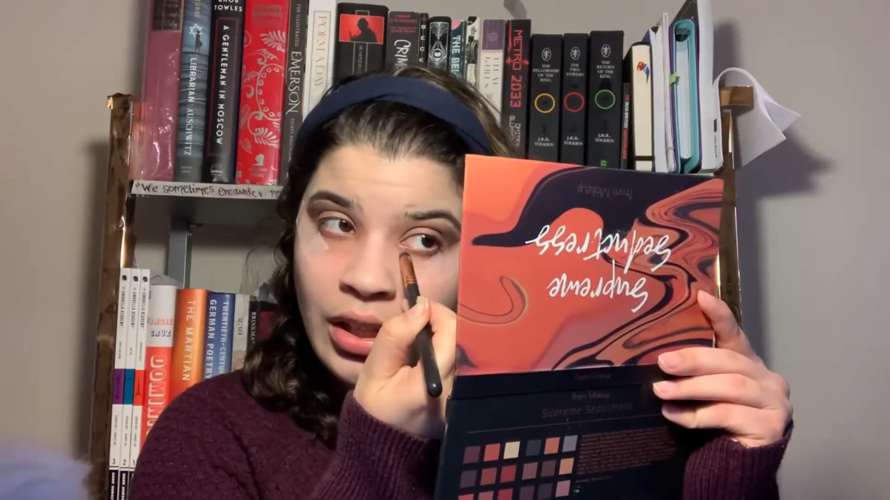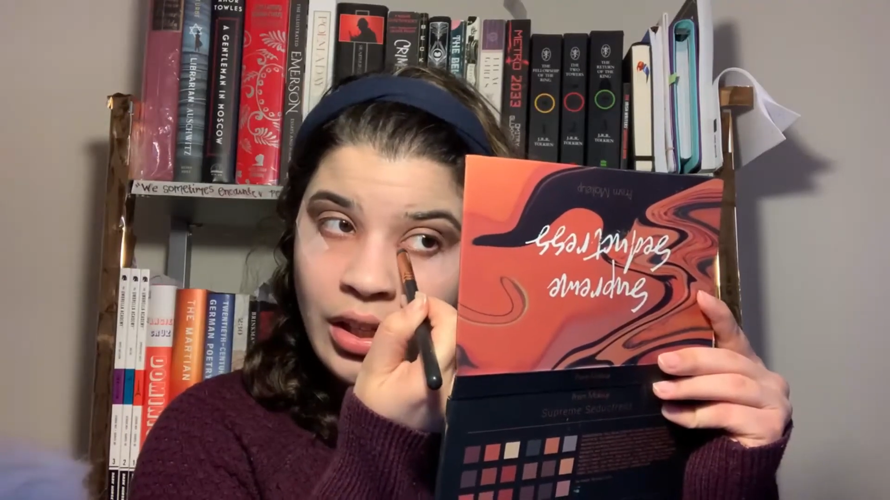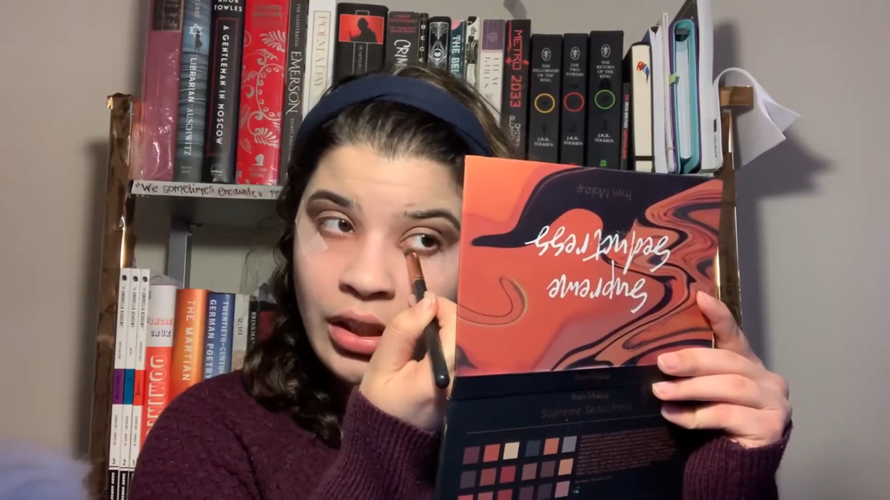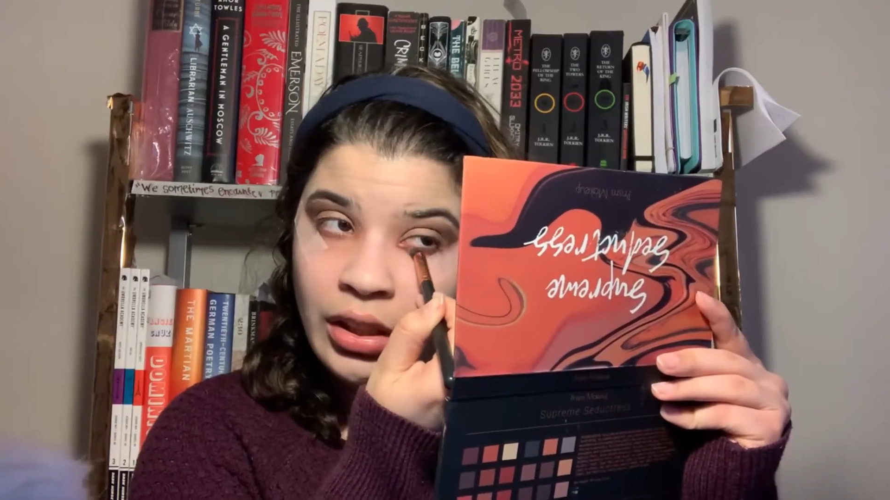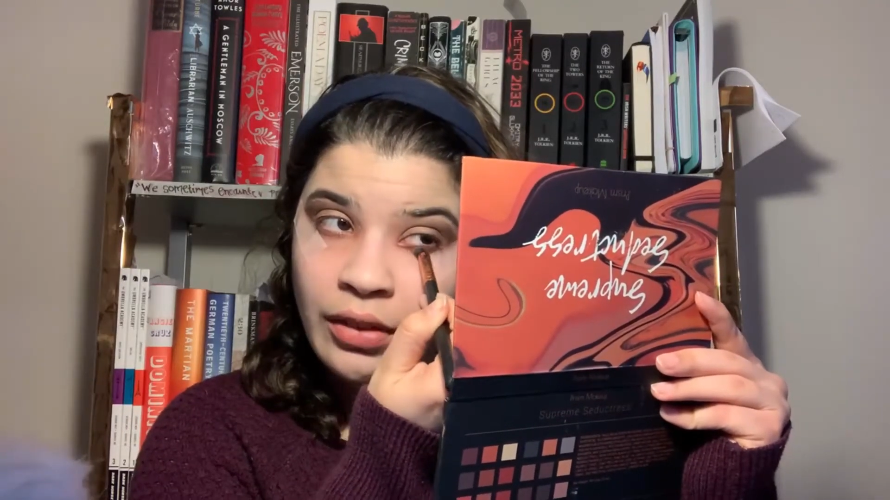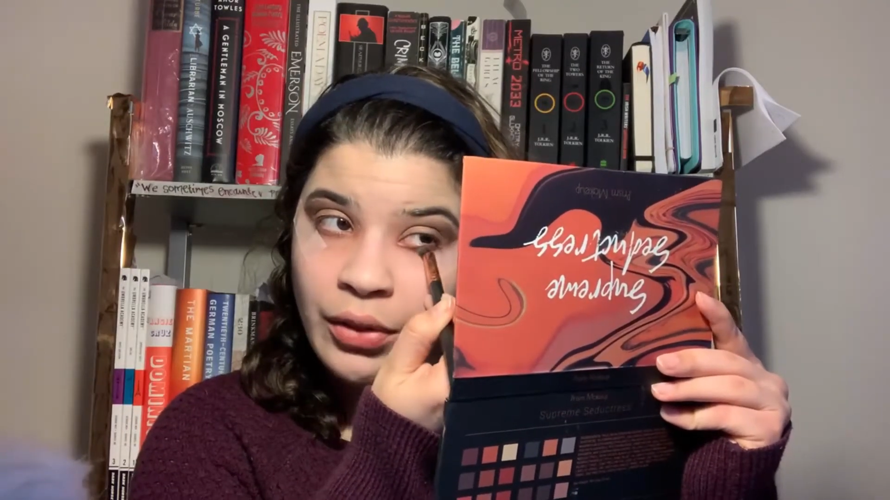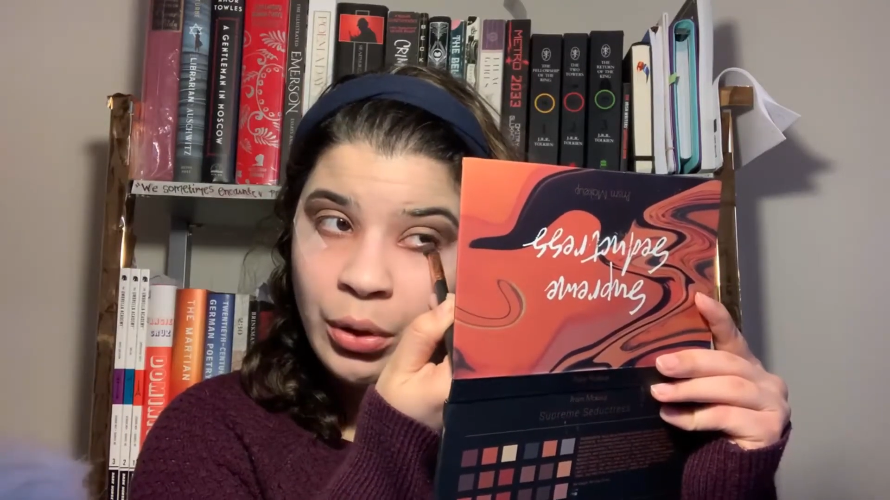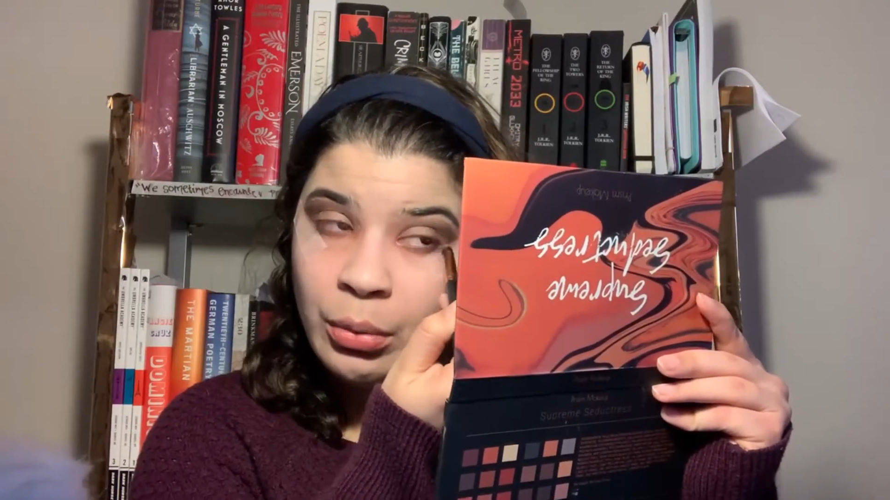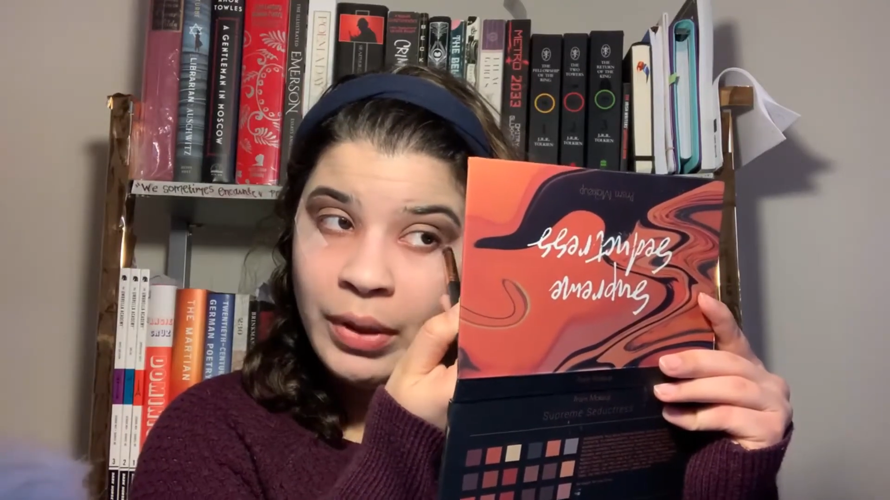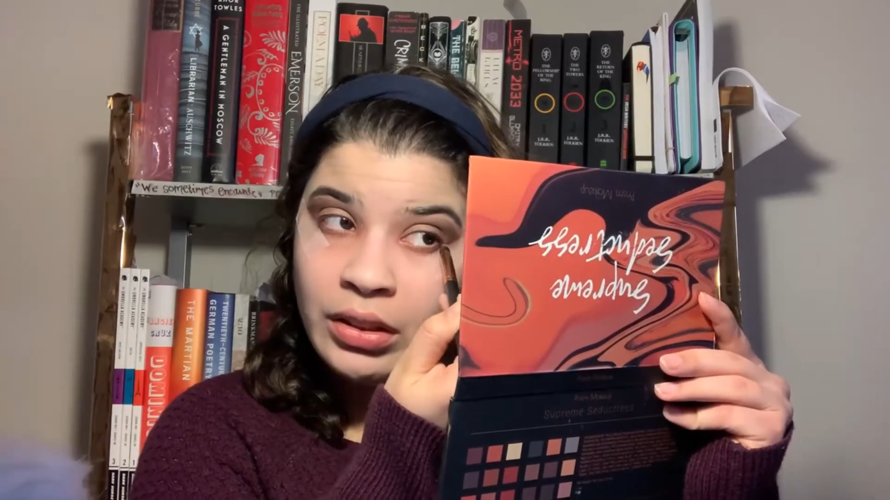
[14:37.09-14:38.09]
leave
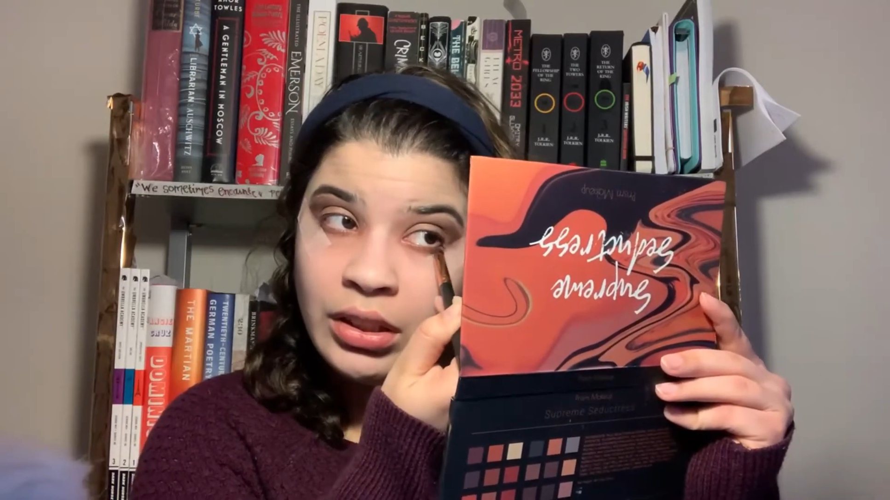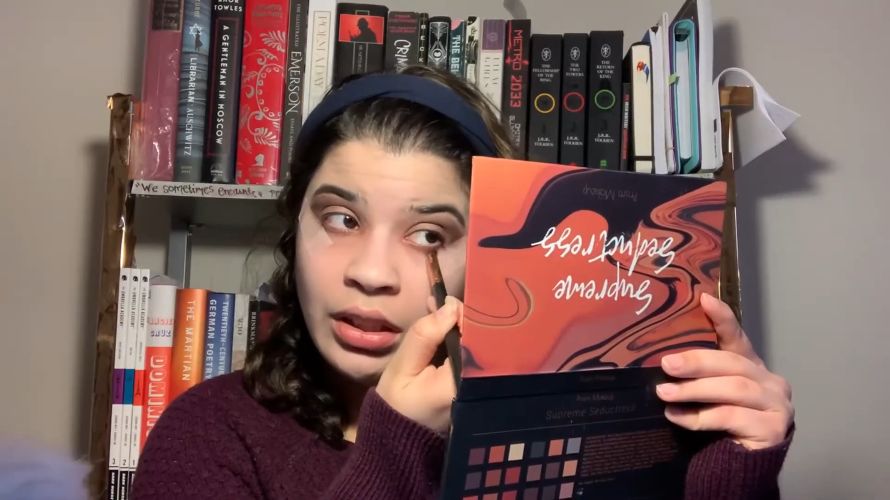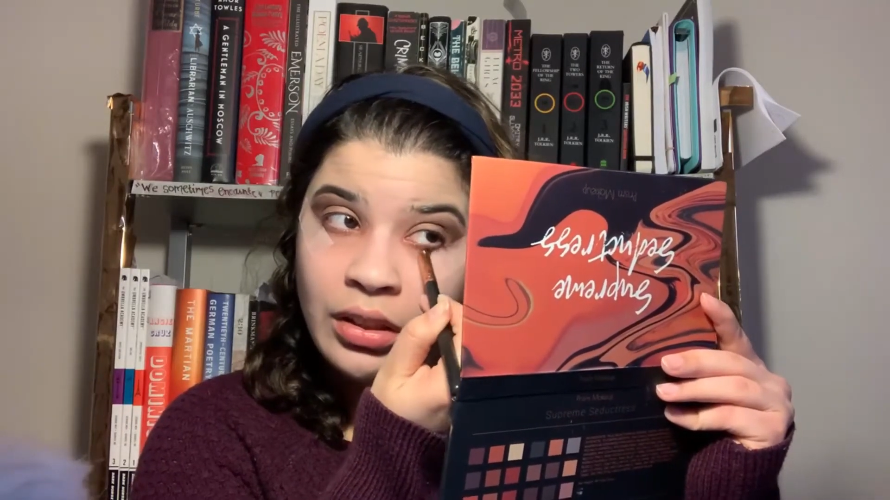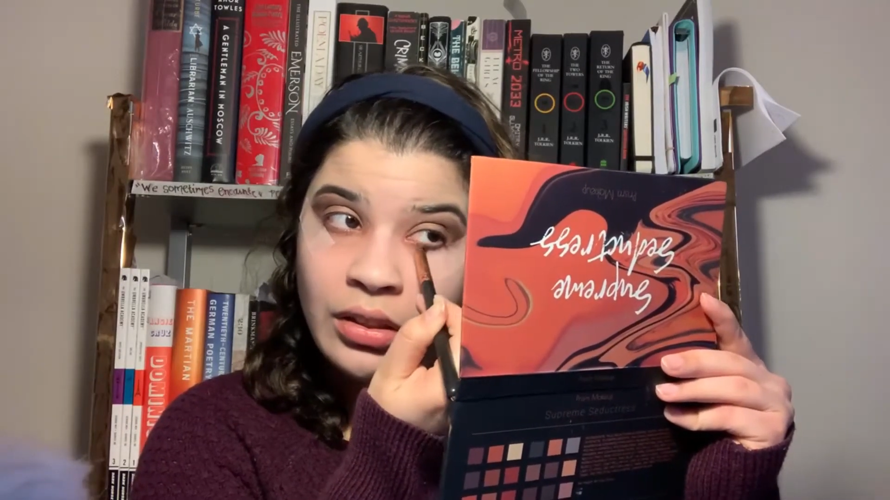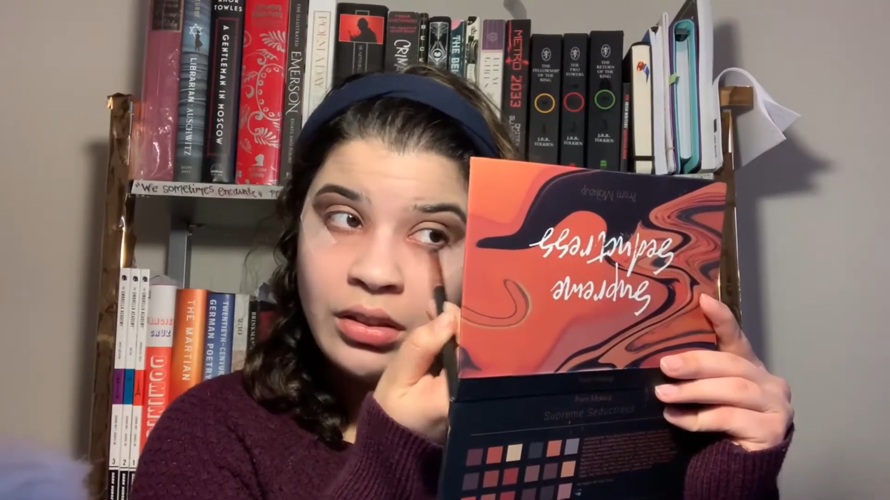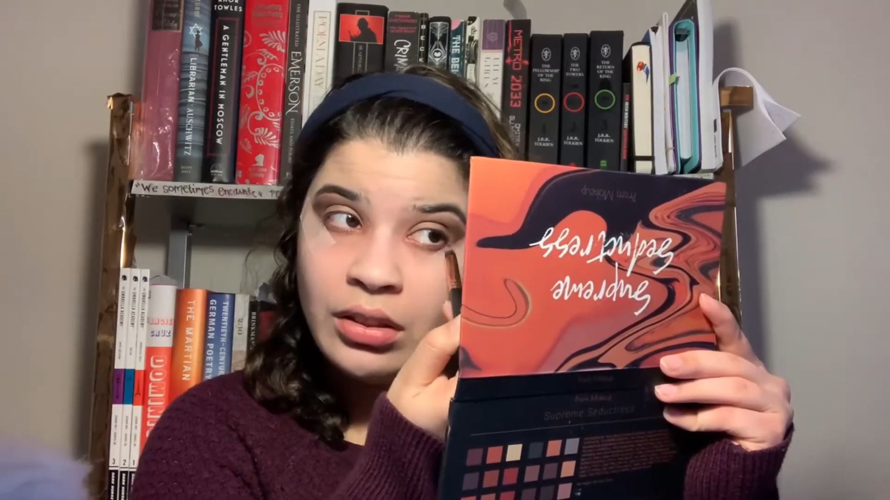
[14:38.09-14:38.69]
her building.